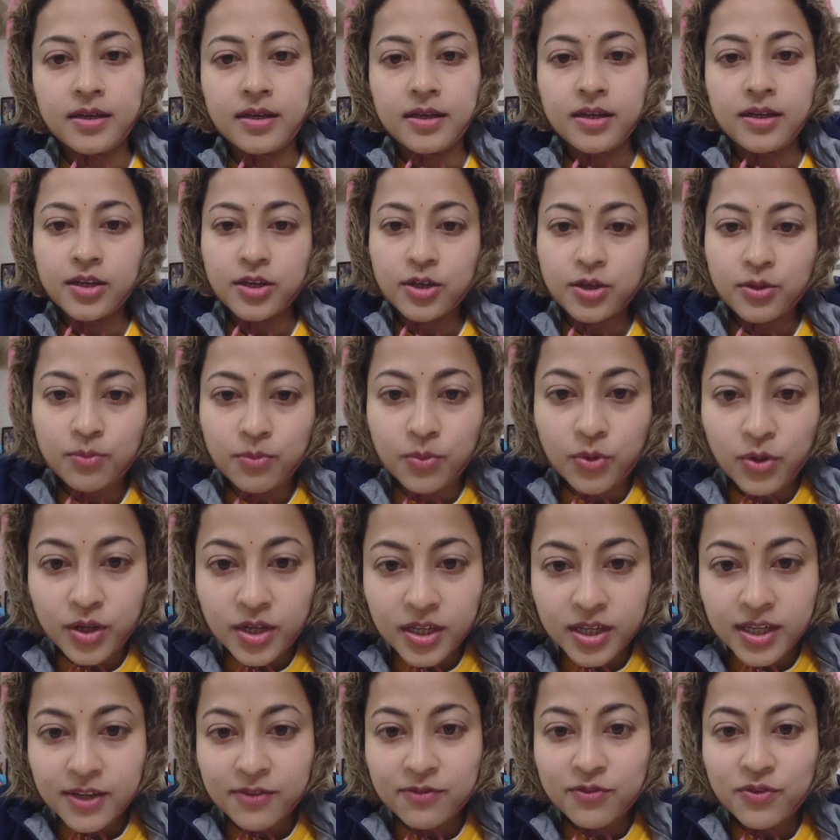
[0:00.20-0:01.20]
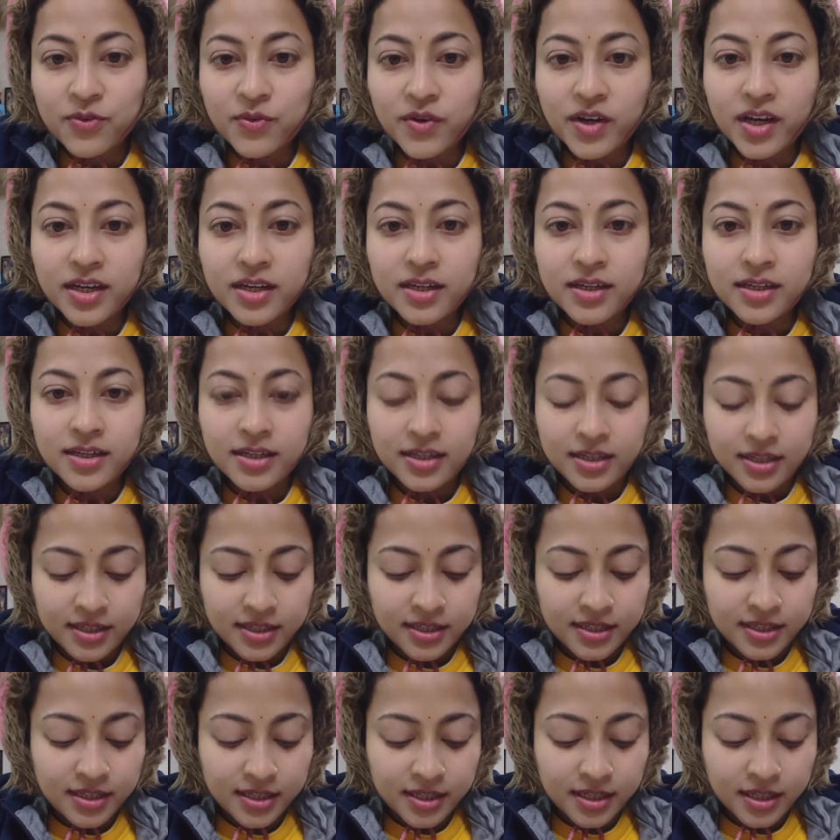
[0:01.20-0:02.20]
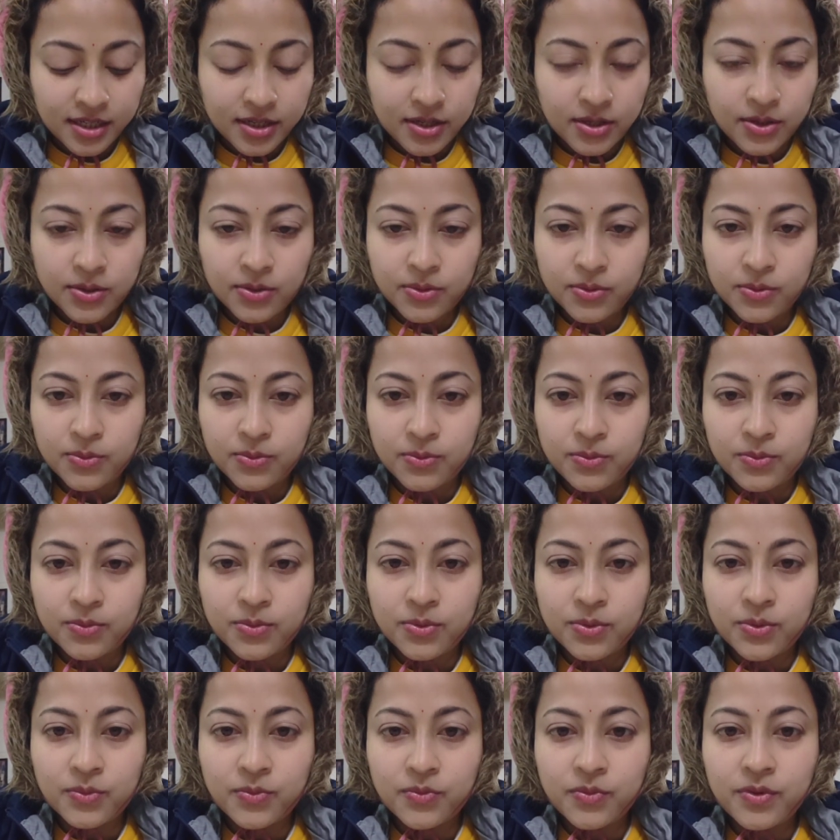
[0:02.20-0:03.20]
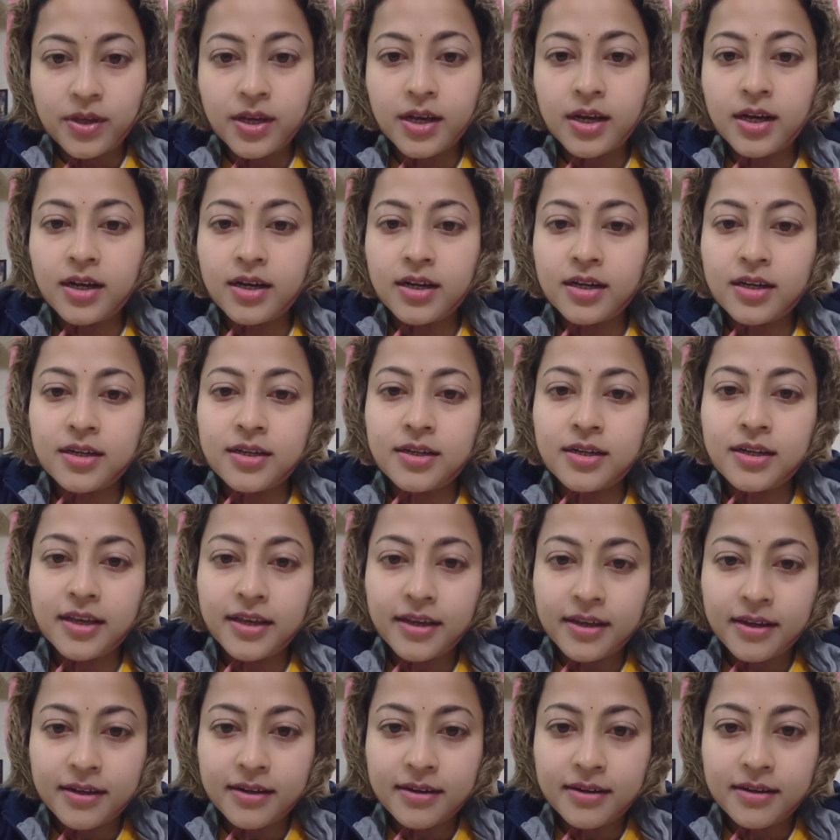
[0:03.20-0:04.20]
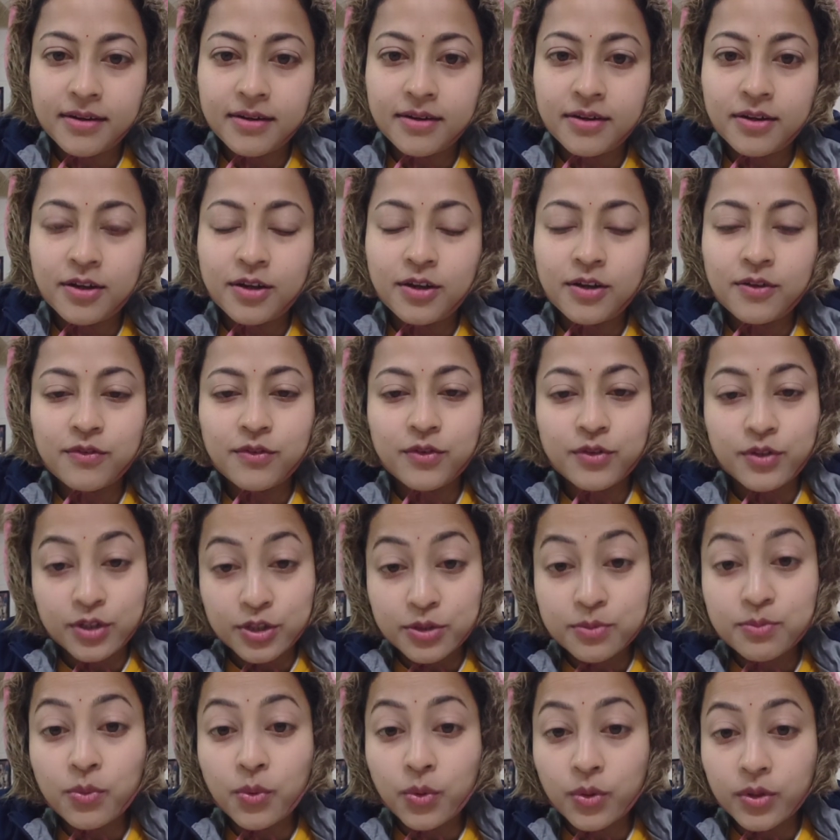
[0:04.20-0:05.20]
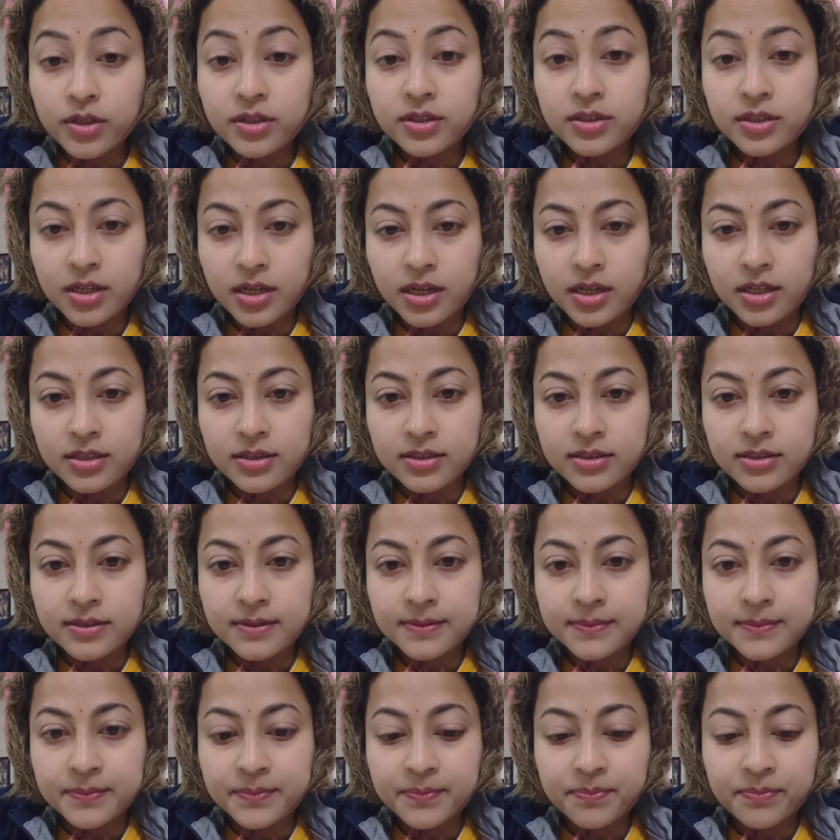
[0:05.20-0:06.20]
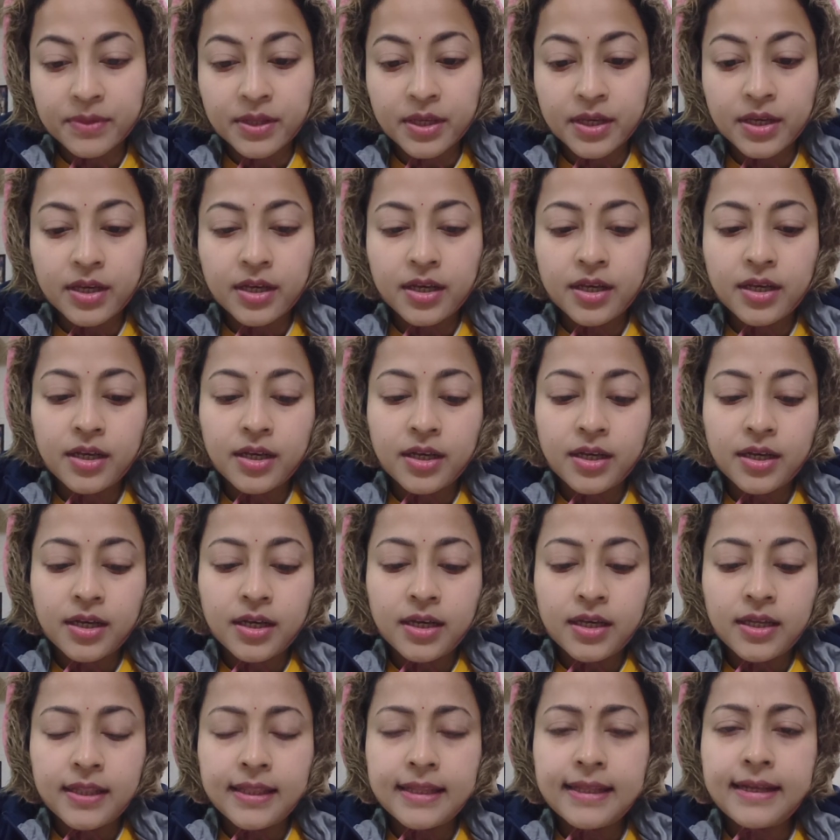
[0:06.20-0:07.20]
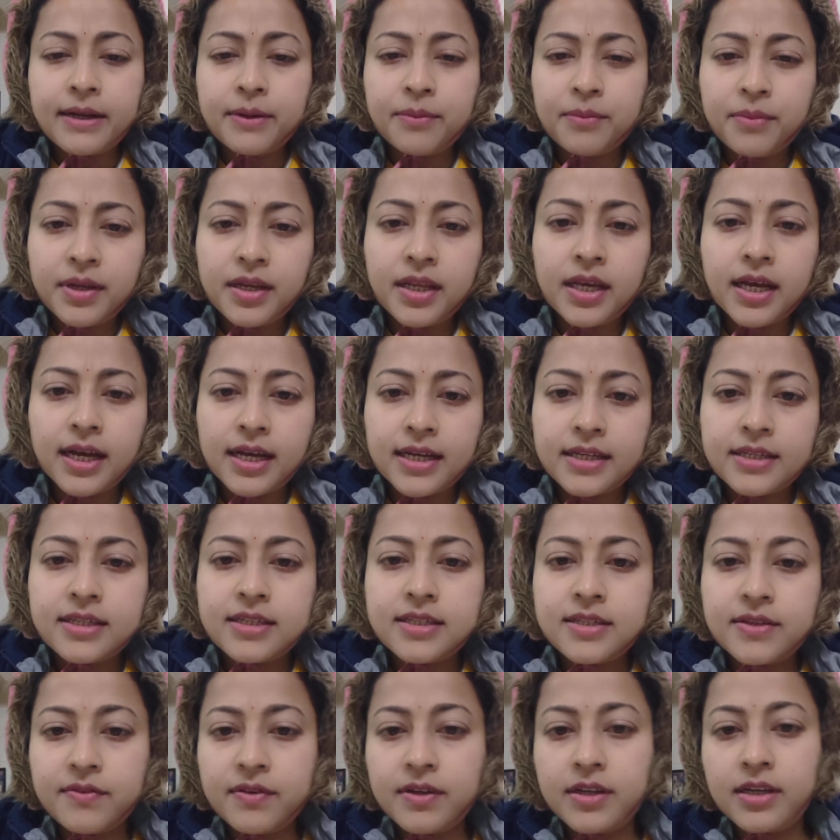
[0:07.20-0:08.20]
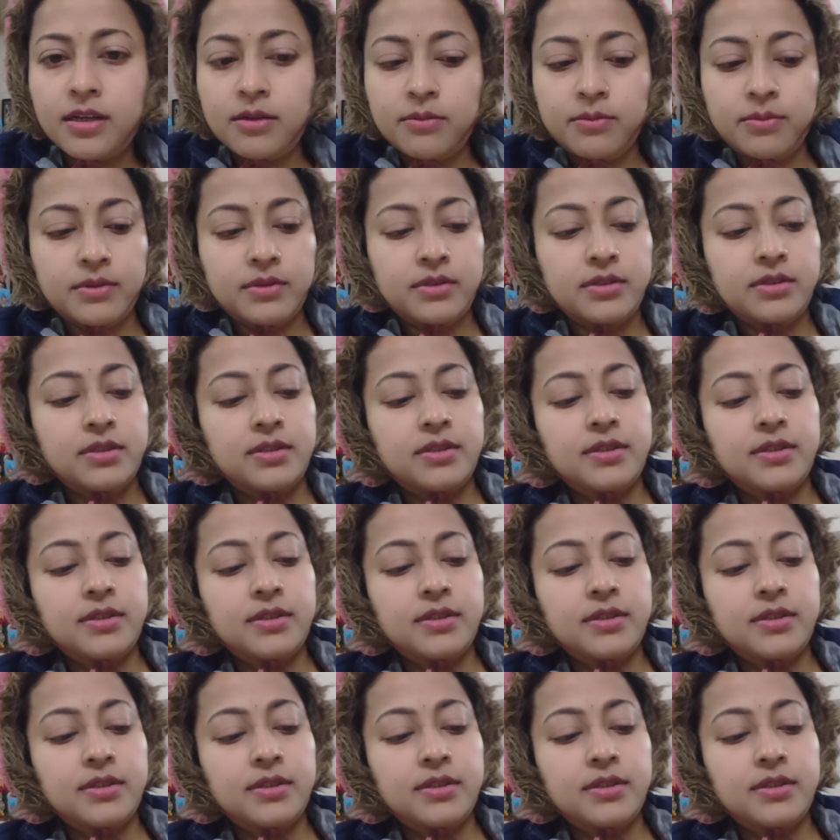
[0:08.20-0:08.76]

Good morning, everyone. Now we are here for the spoken class. There are many IT developers